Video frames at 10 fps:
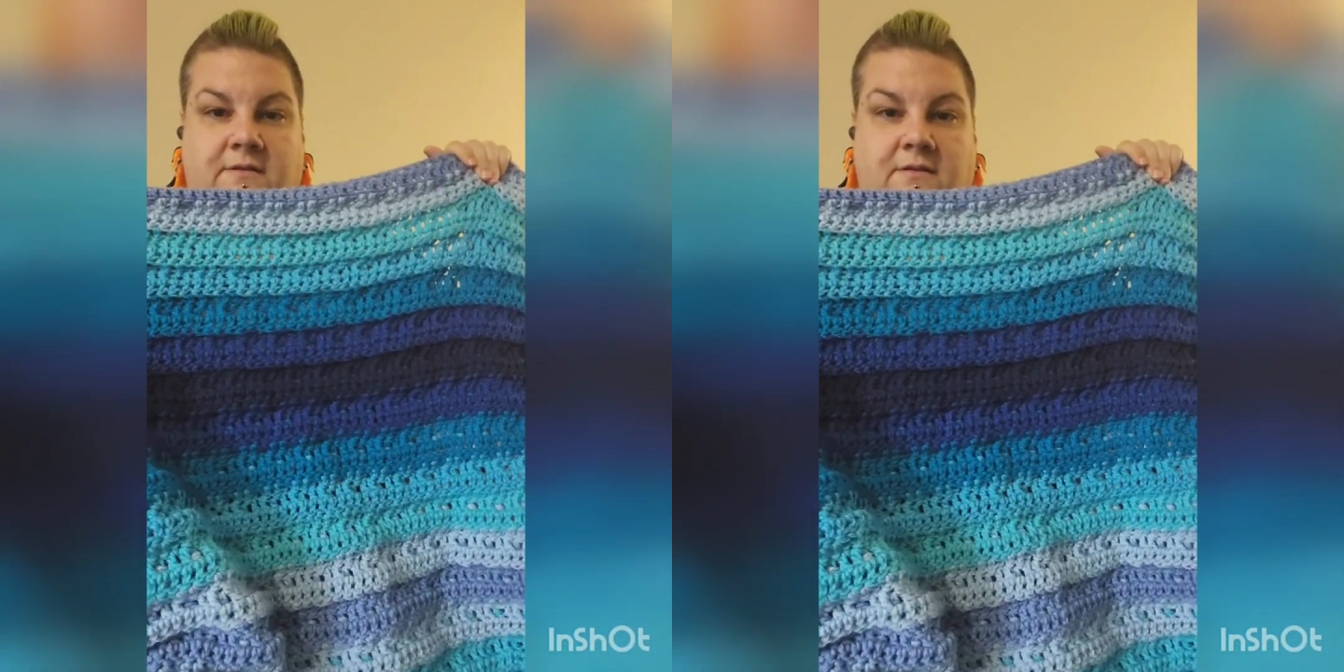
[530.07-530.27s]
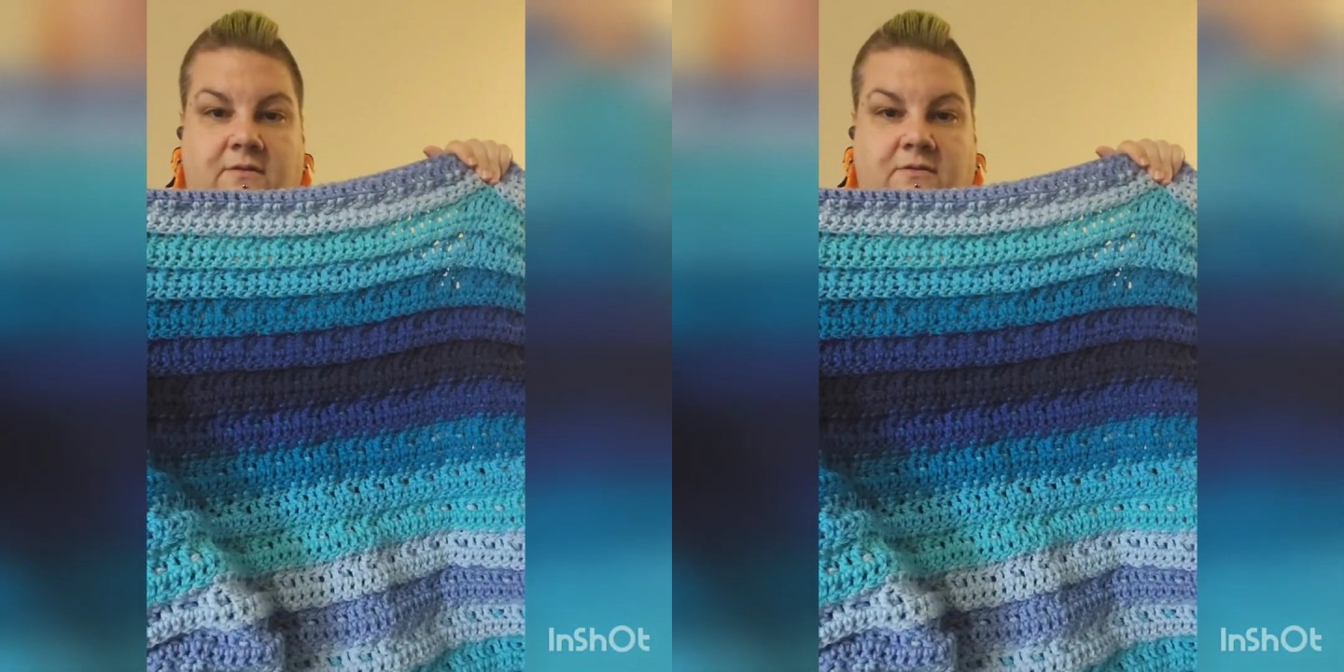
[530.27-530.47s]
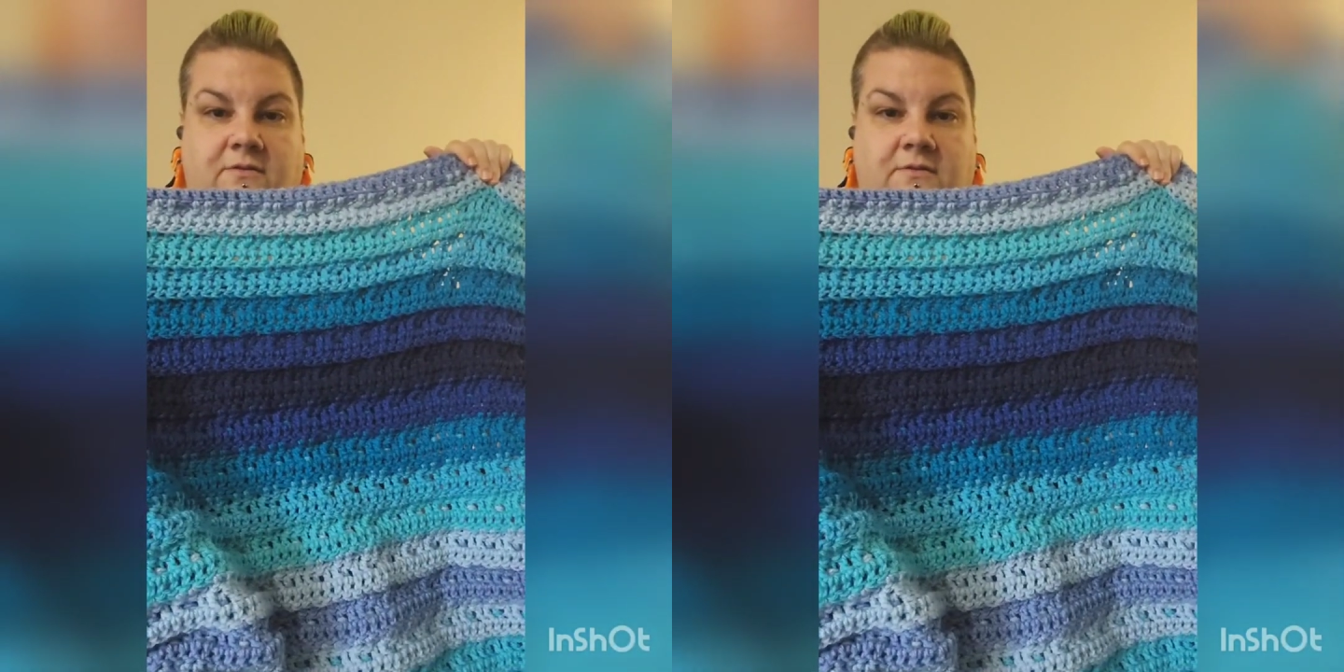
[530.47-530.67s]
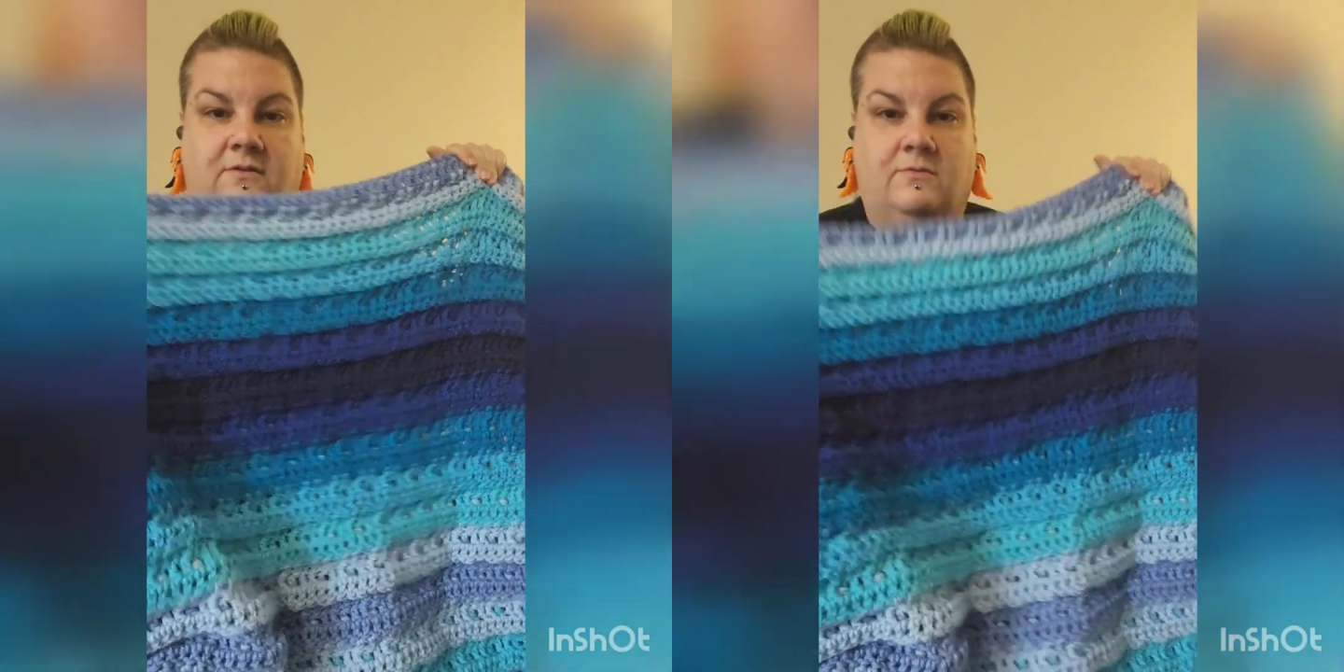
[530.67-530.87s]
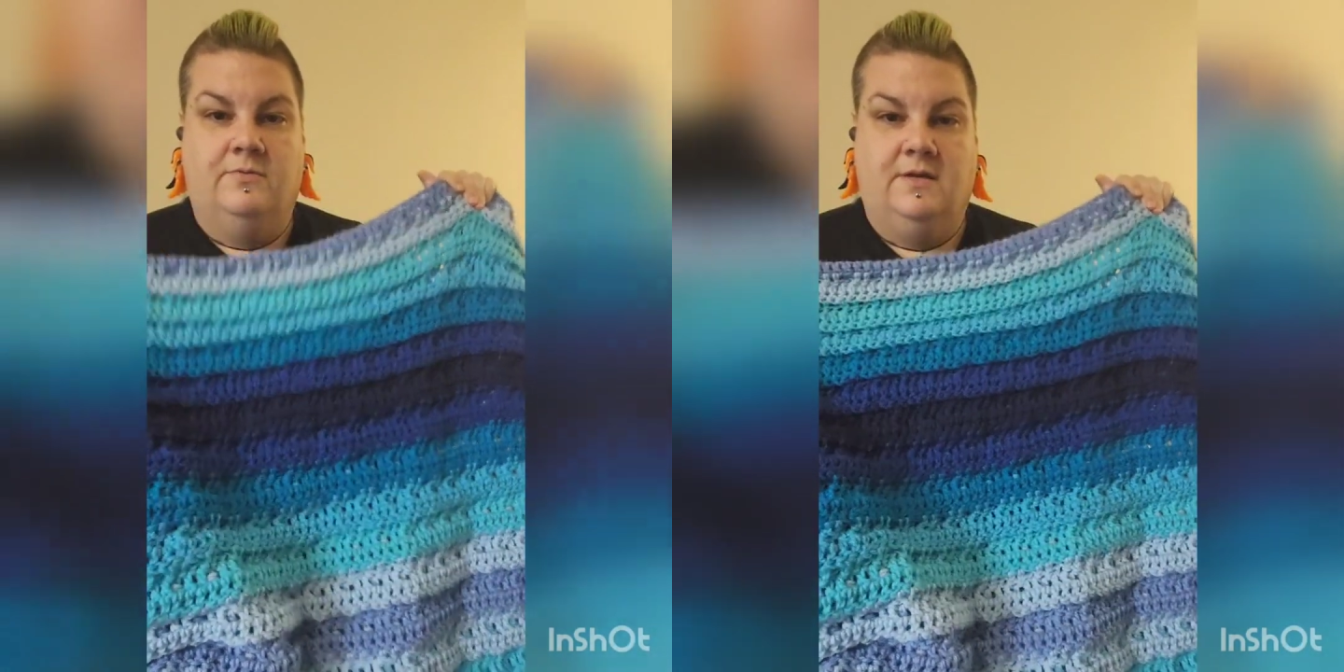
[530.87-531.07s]
It looks
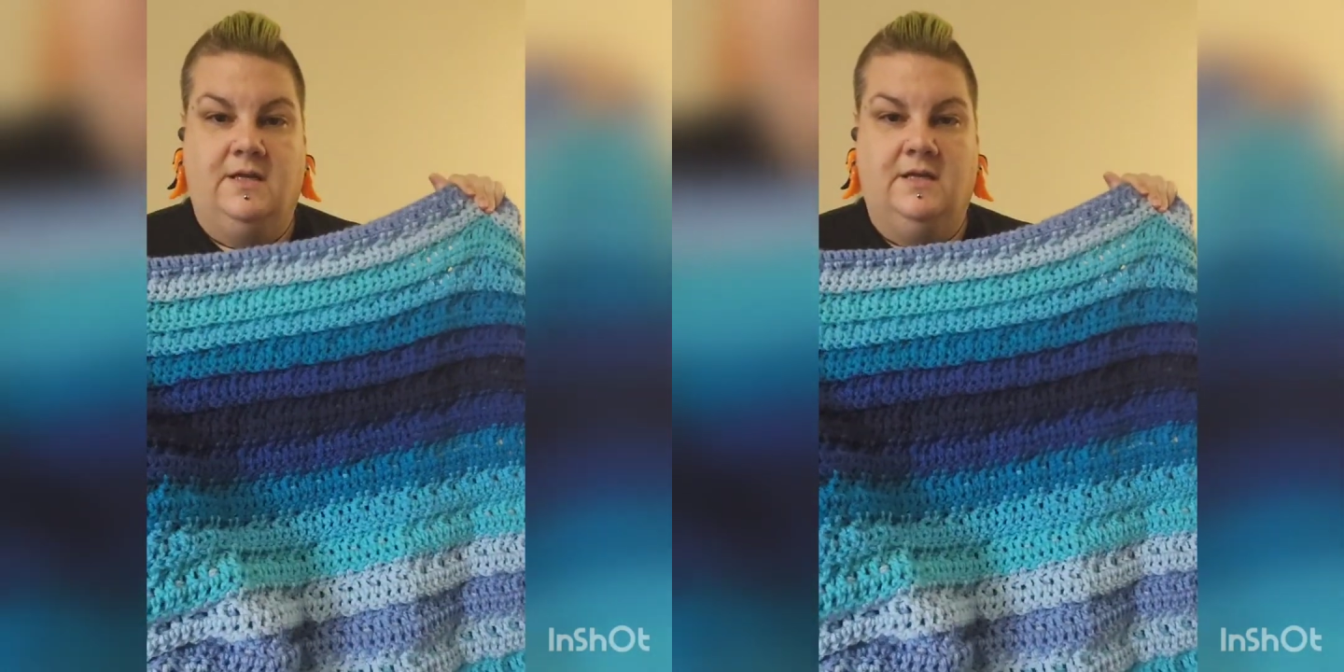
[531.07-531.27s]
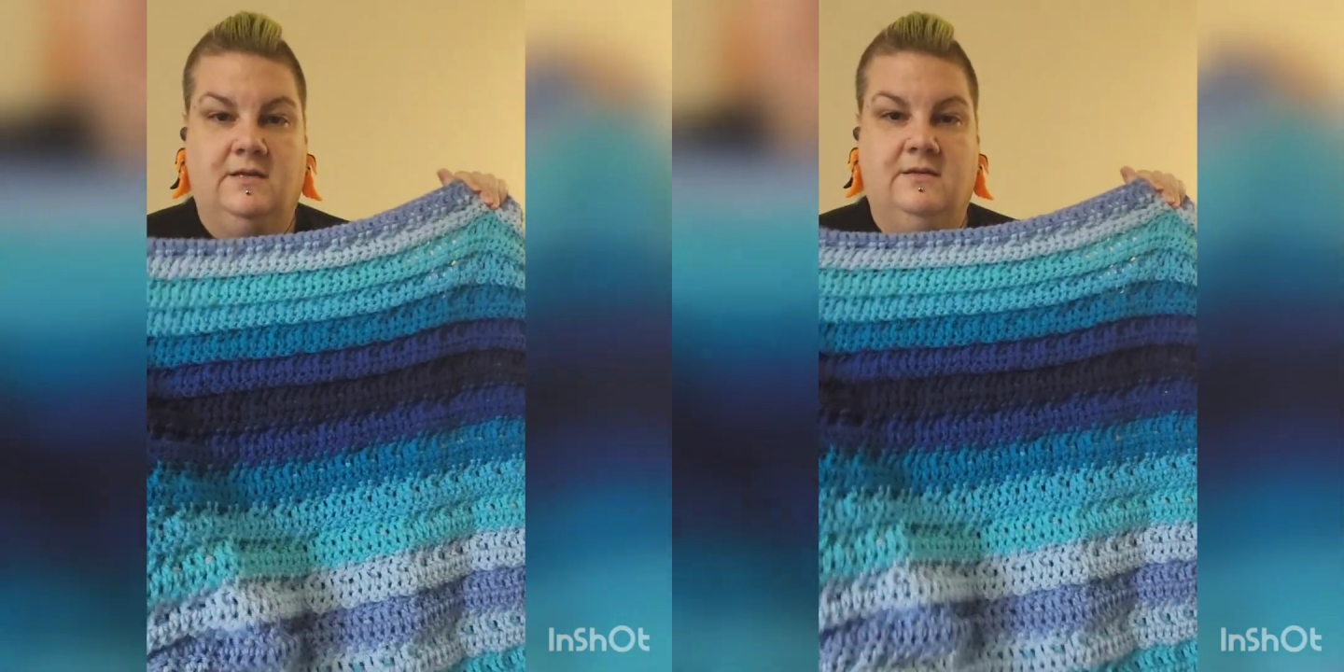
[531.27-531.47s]
so pretty.